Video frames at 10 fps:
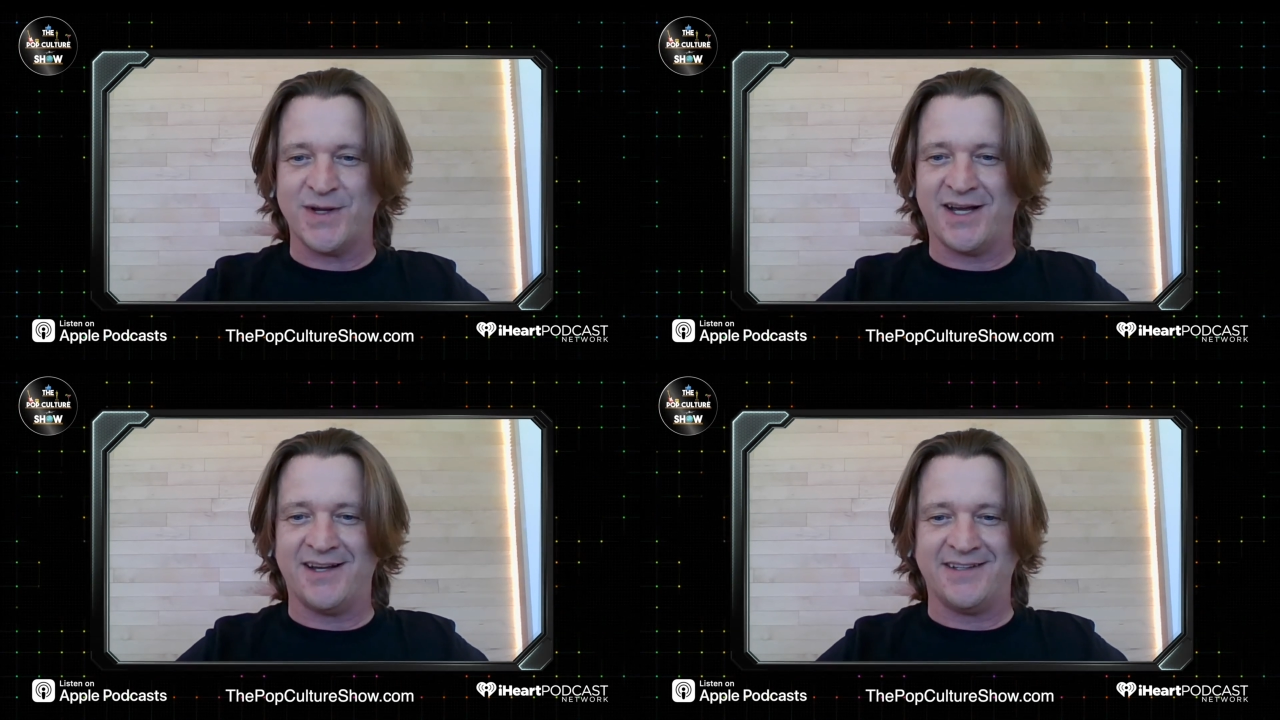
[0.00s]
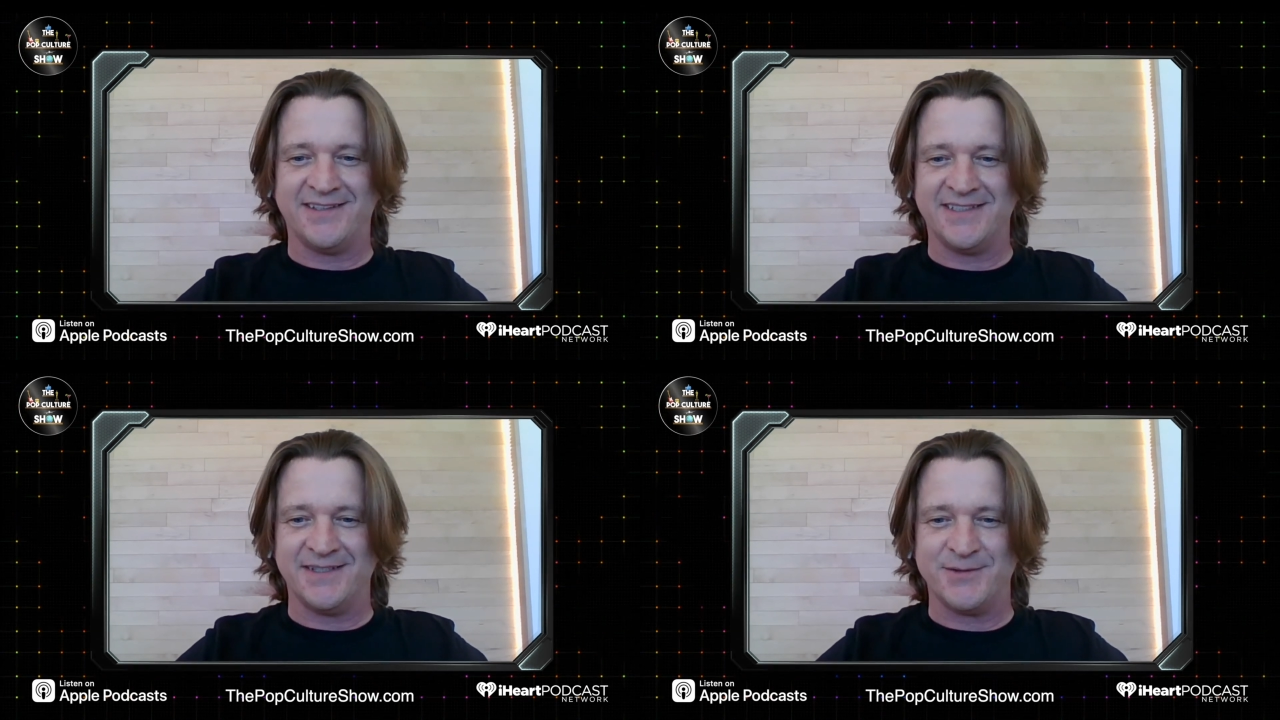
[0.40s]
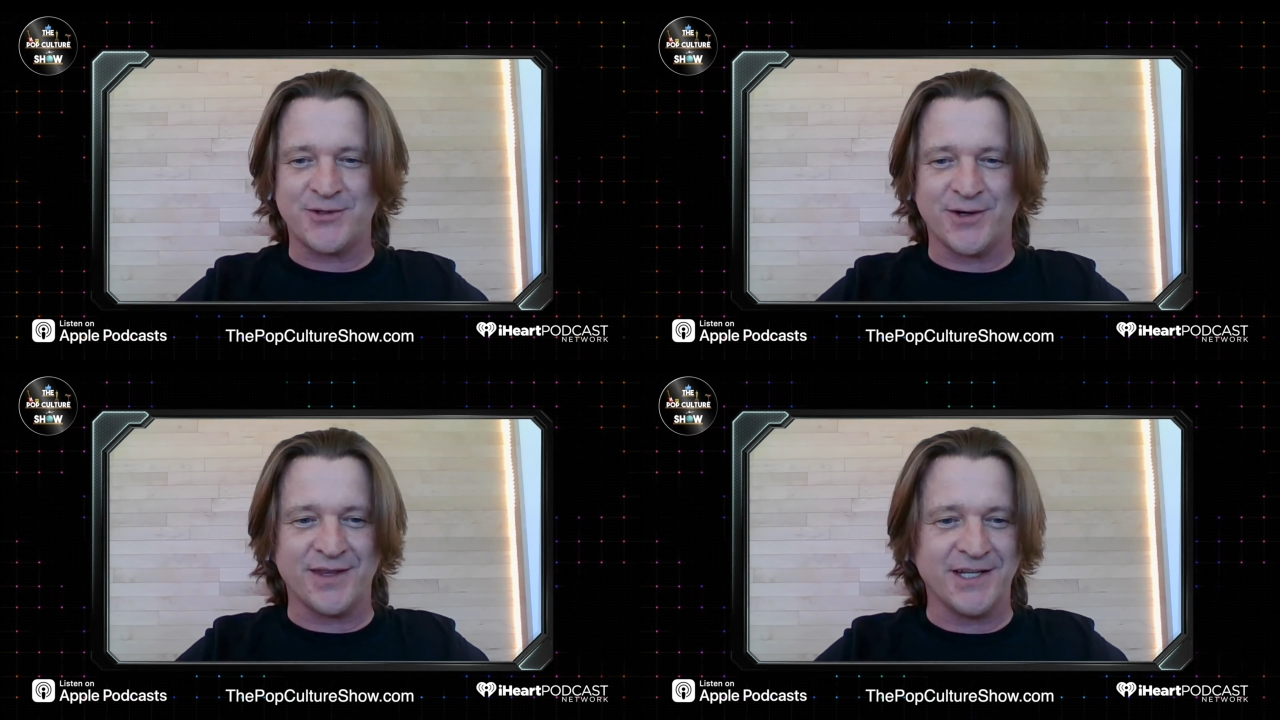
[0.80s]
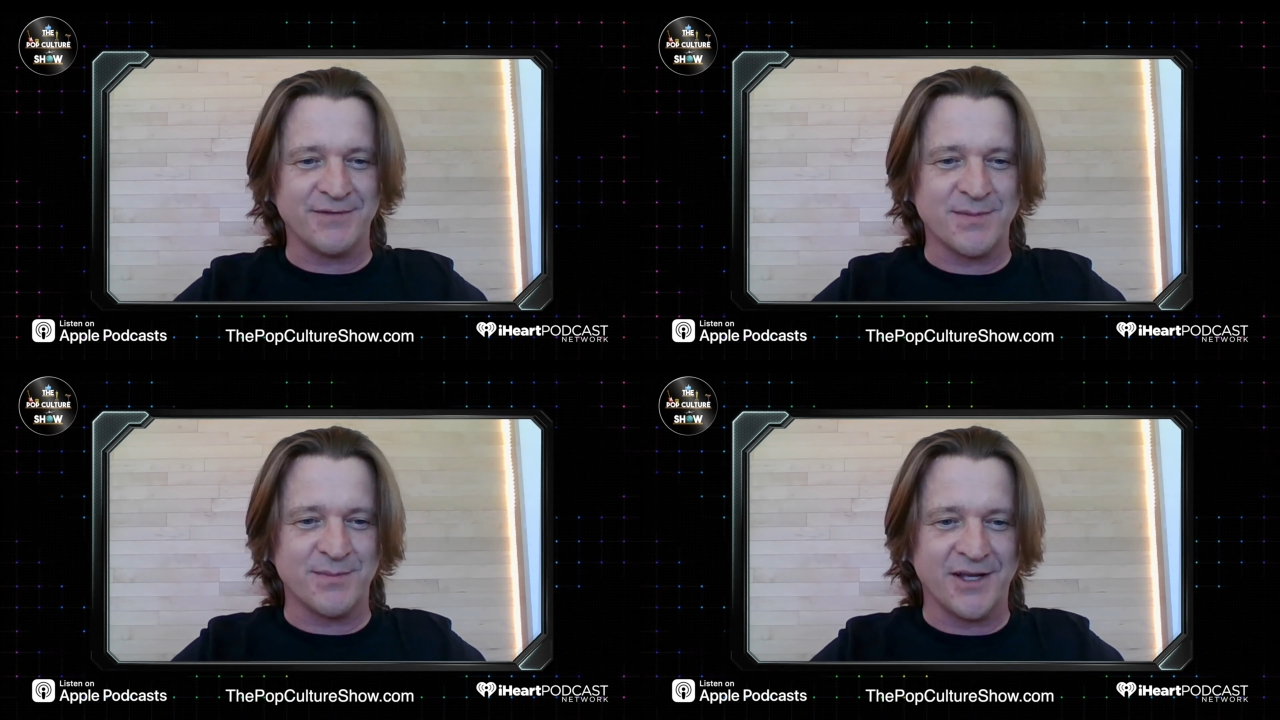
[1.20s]
Uh, uh, trying to think
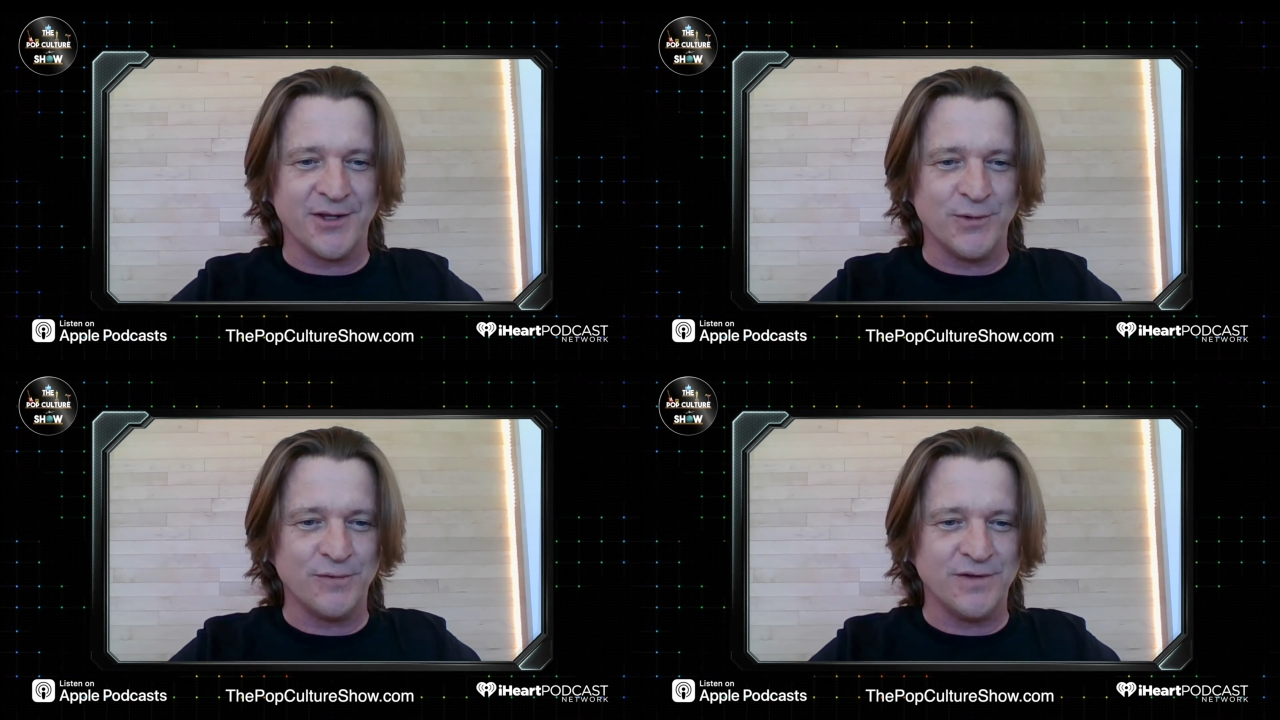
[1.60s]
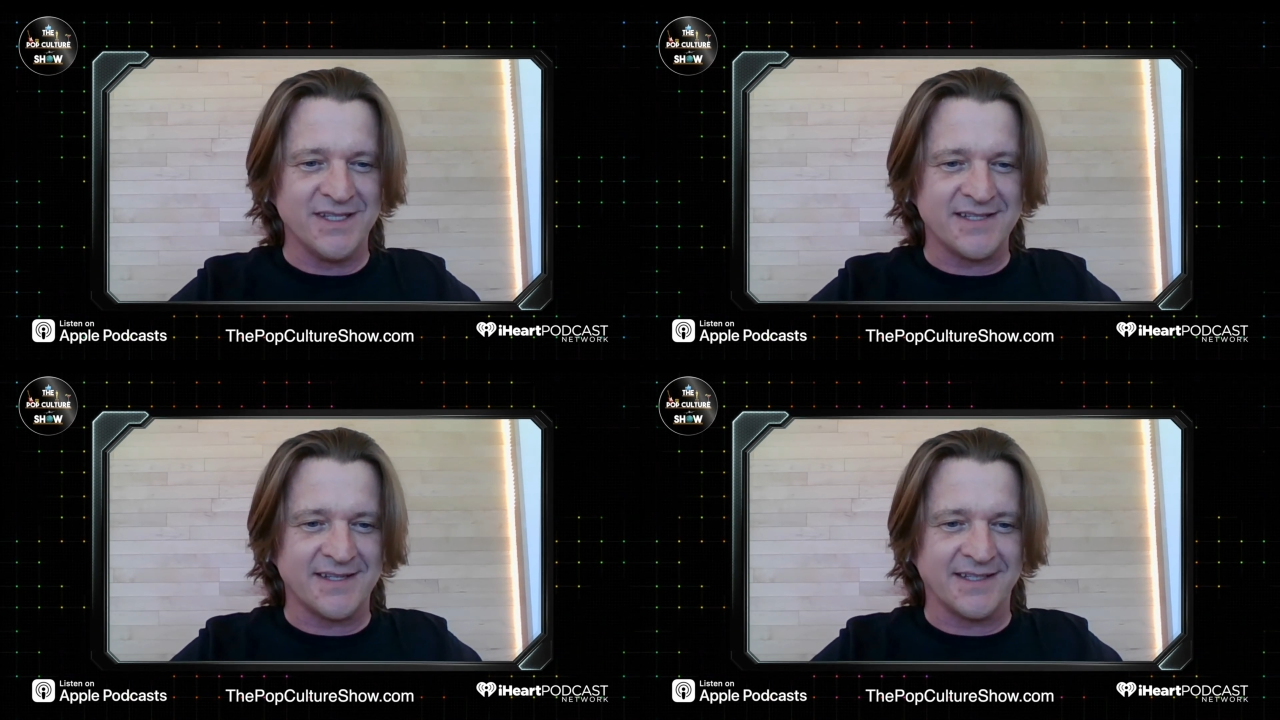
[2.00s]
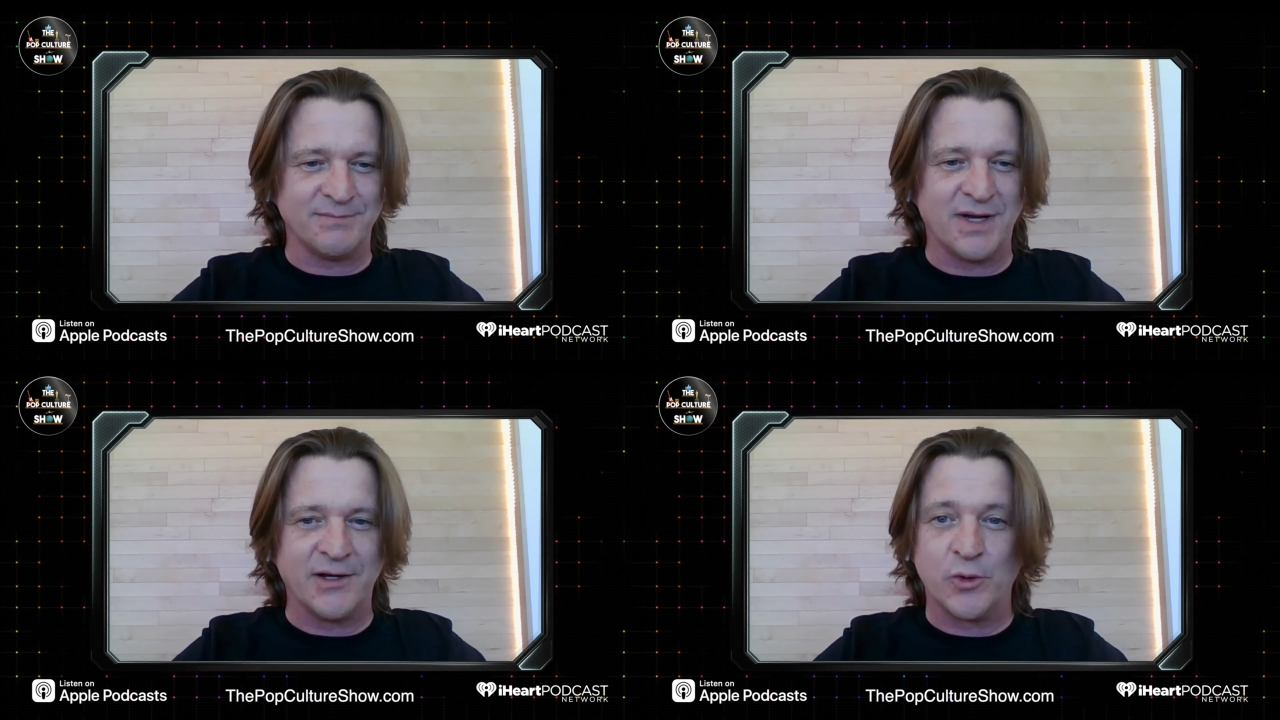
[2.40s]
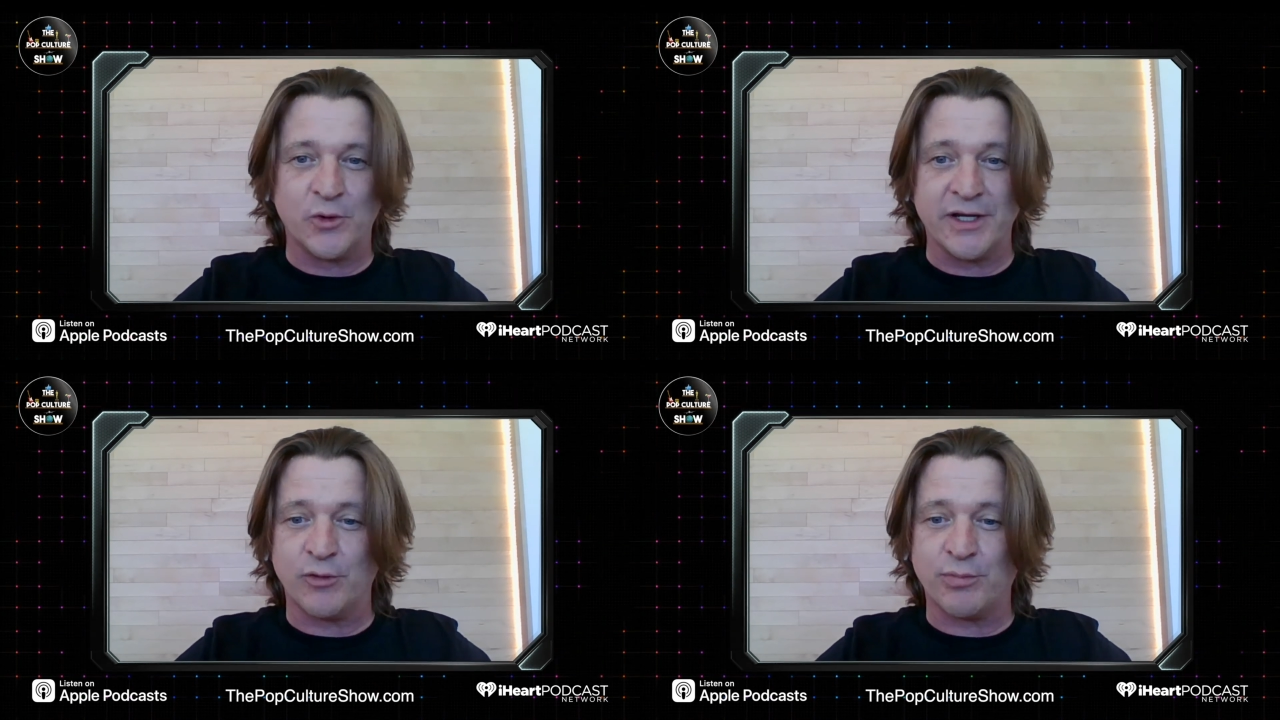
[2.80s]
of some of the other movies like
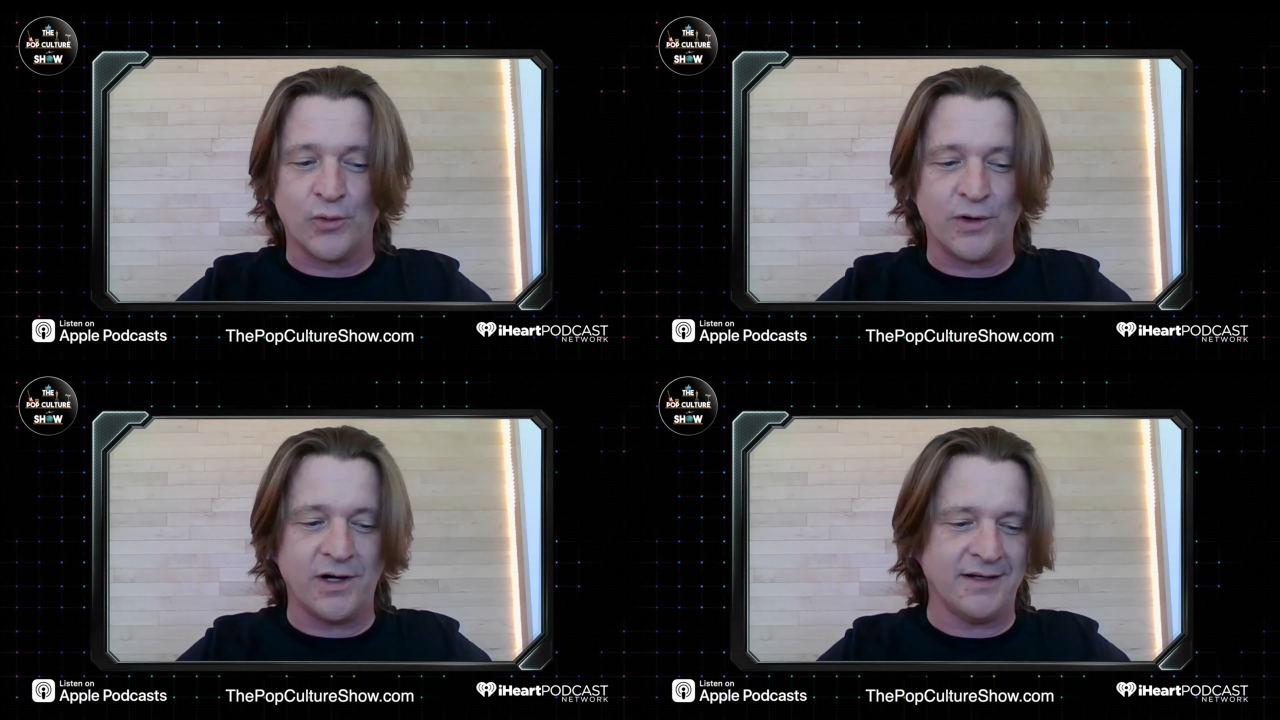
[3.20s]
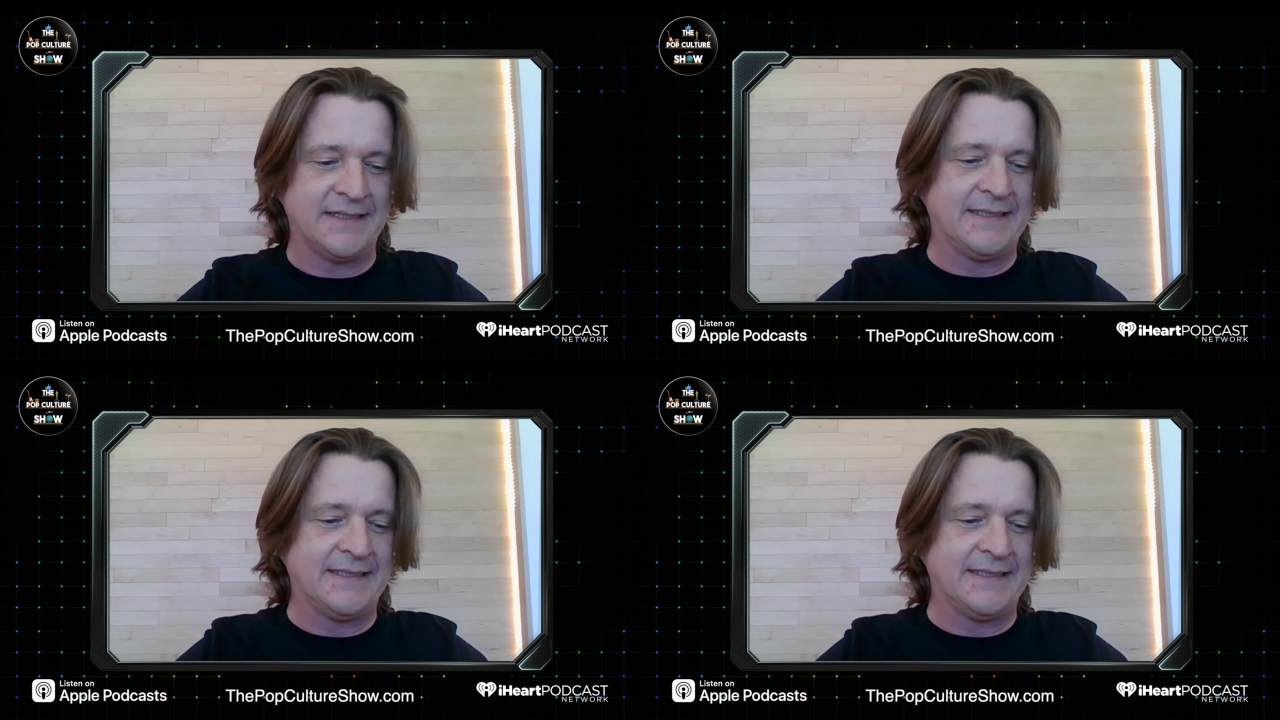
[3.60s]
Minority Report.